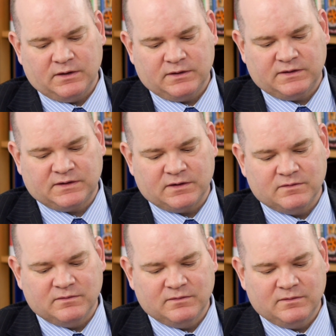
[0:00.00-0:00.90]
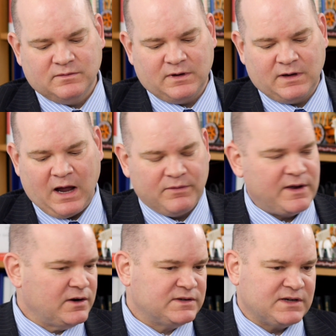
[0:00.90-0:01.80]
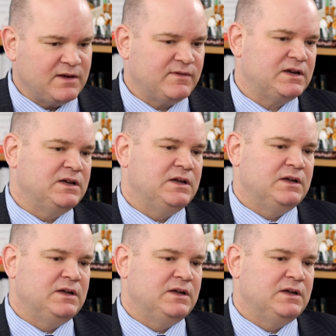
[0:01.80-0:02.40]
So how they are saving